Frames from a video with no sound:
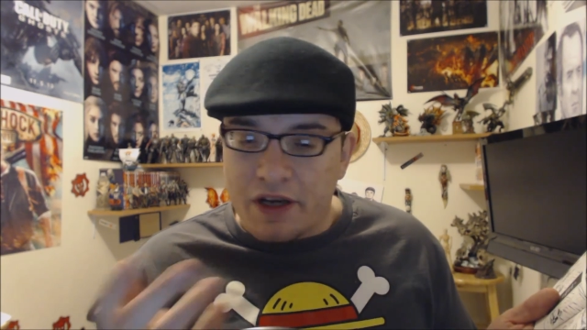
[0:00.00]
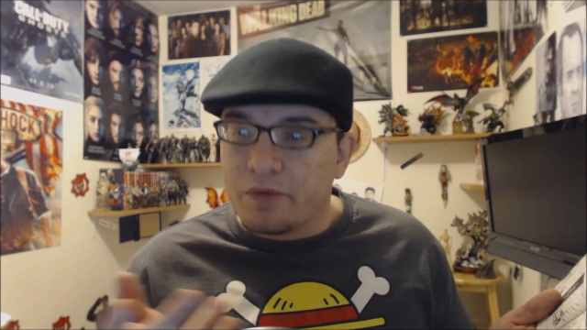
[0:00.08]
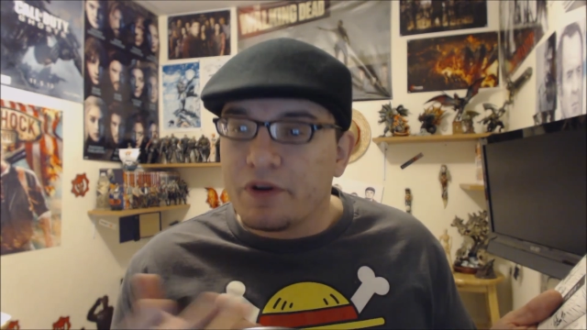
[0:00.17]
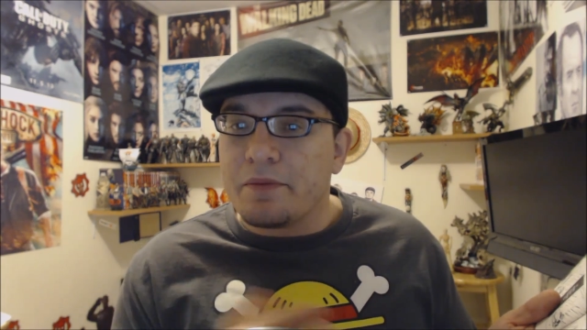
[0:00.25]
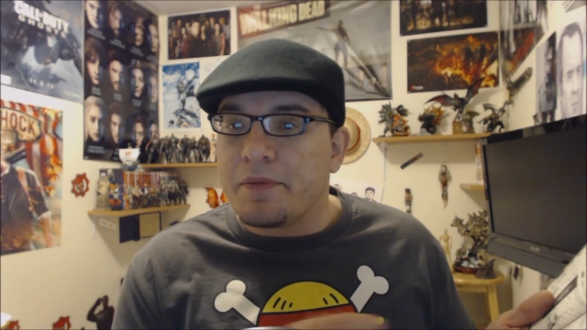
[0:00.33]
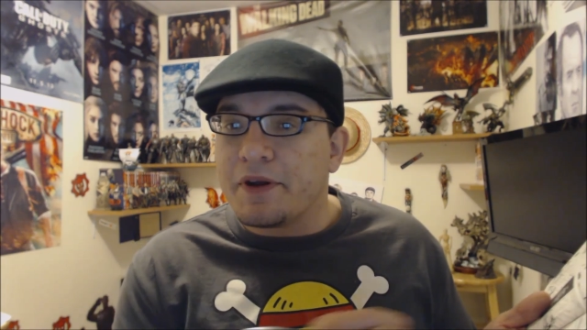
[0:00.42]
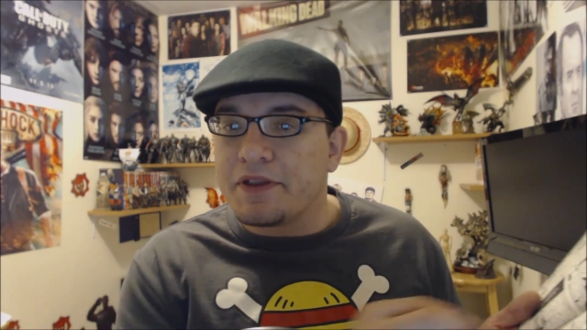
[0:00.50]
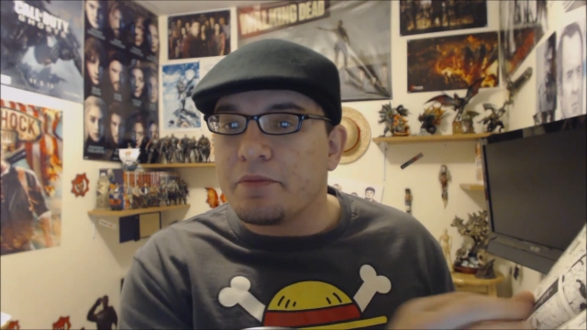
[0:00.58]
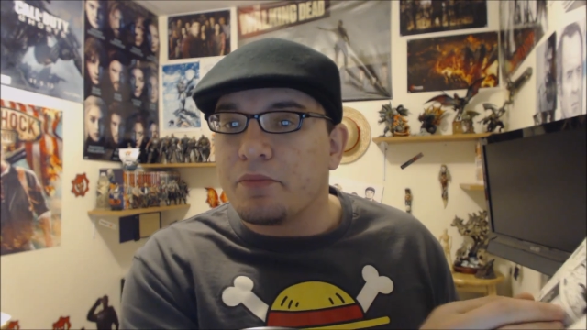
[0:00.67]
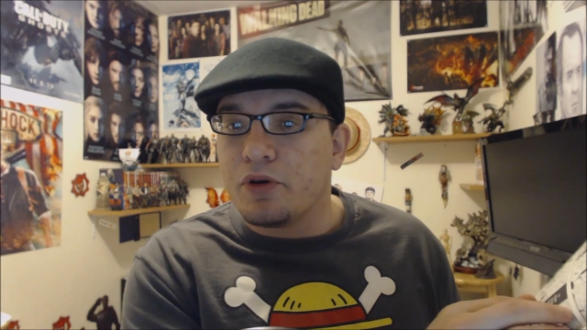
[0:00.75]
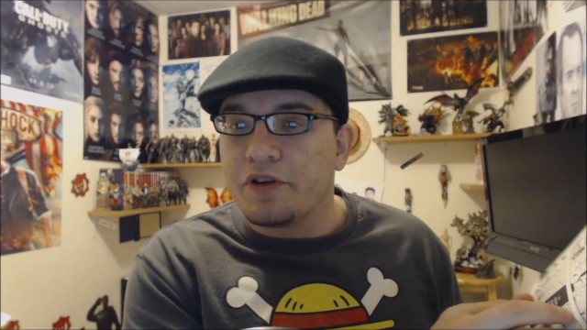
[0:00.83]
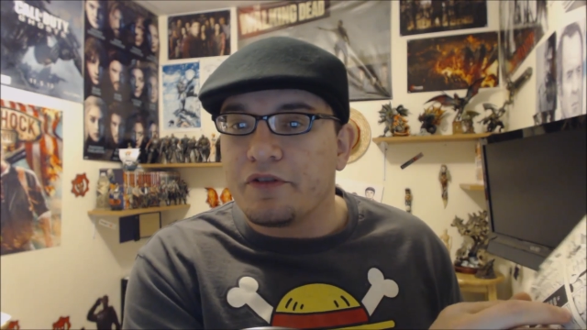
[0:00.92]
he really bit the
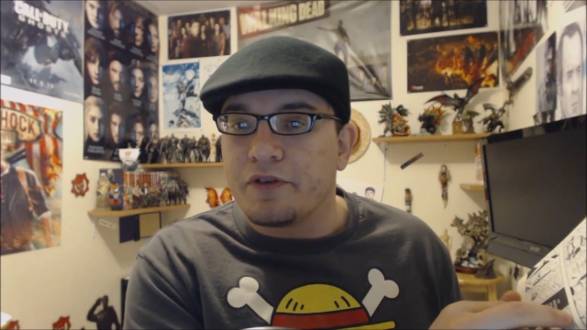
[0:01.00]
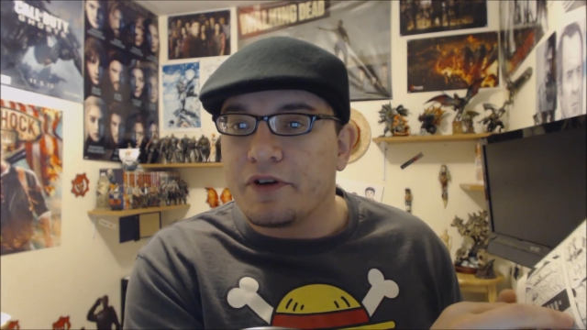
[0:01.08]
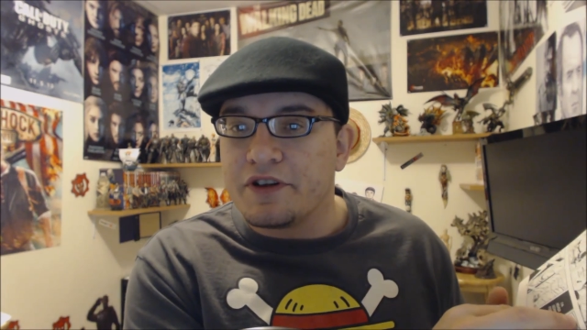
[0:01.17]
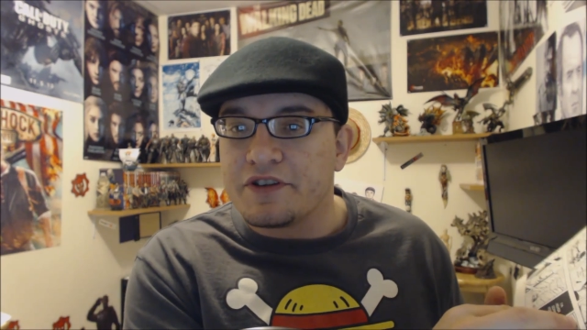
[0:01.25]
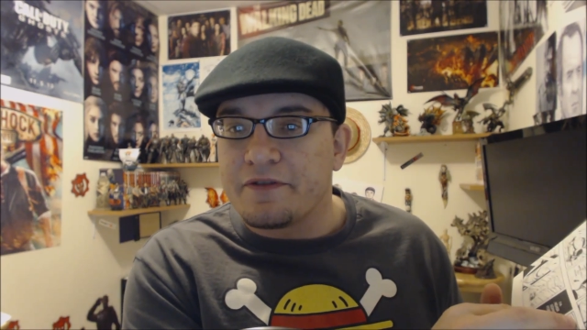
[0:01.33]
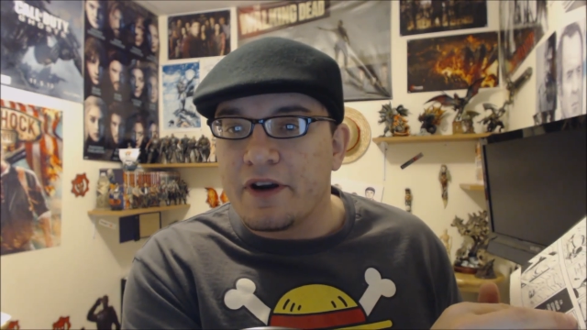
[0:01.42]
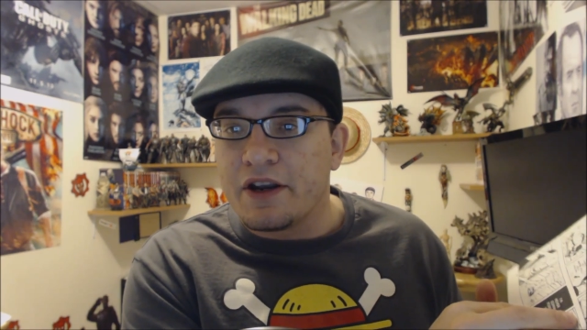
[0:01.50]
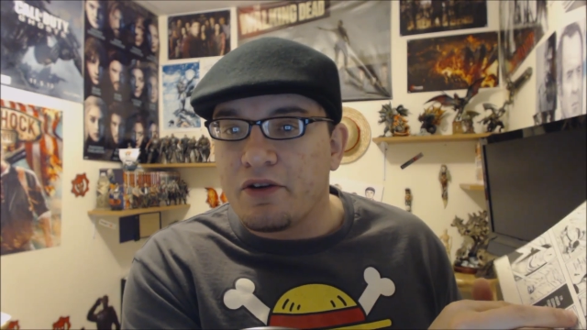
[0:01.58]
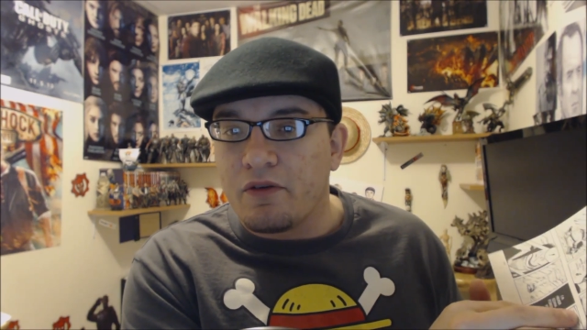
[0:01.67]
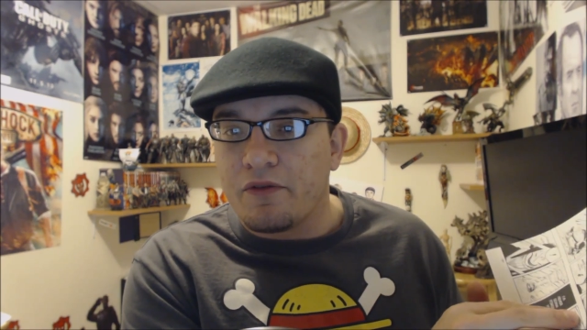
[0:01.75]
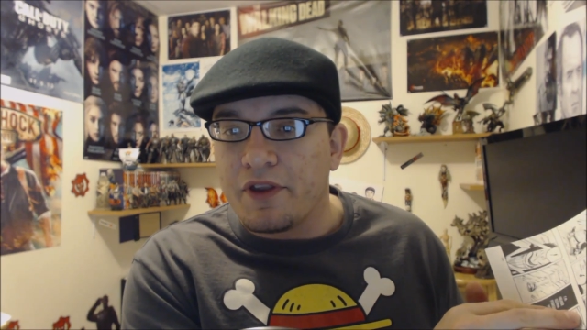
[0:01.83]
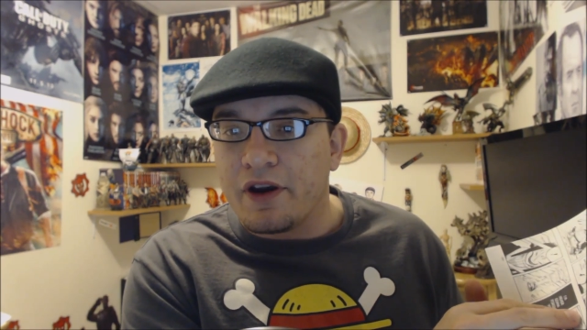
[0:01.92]
bullet for his
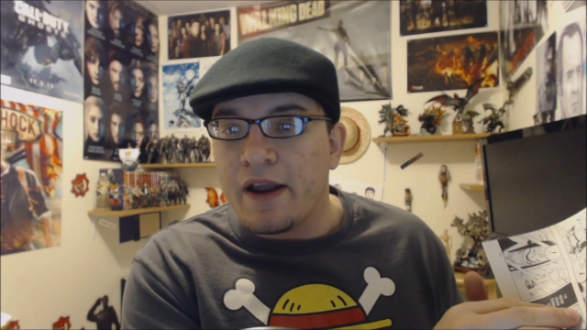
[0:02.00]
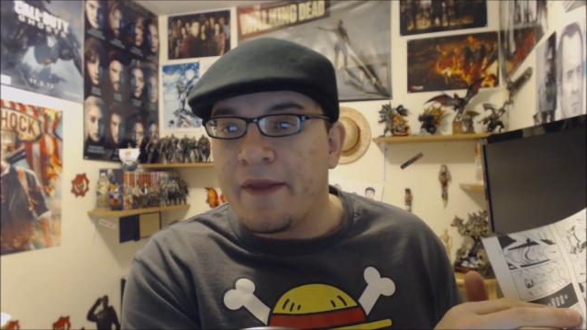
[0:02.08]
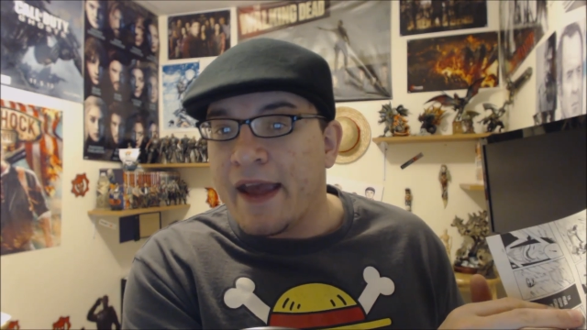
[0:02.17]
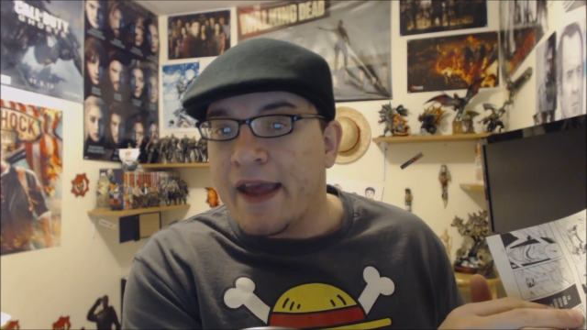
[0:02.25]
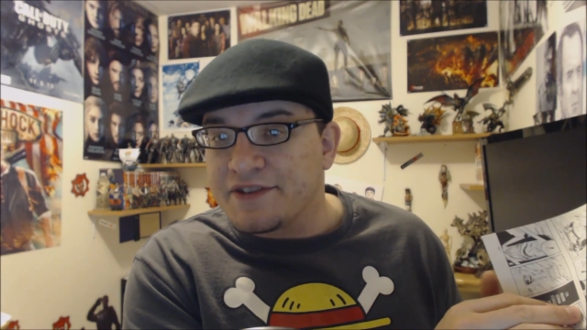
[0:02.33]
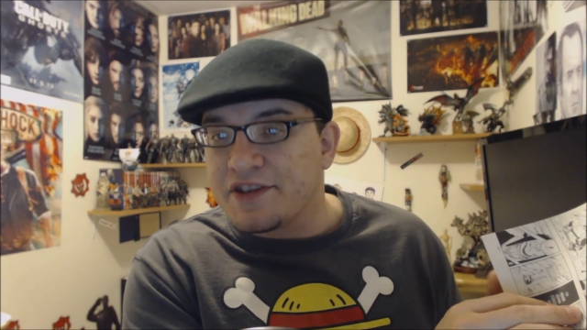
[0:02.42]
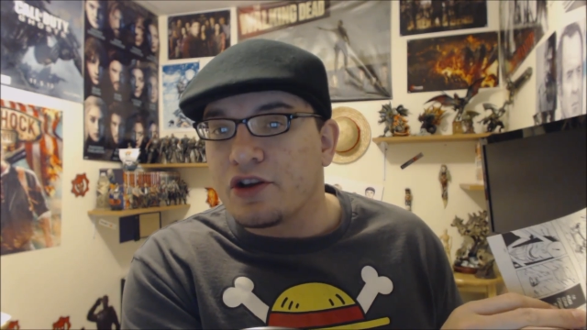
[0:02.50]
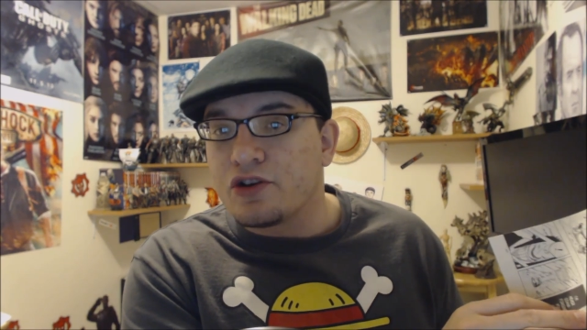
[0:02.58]
friend over there, and that's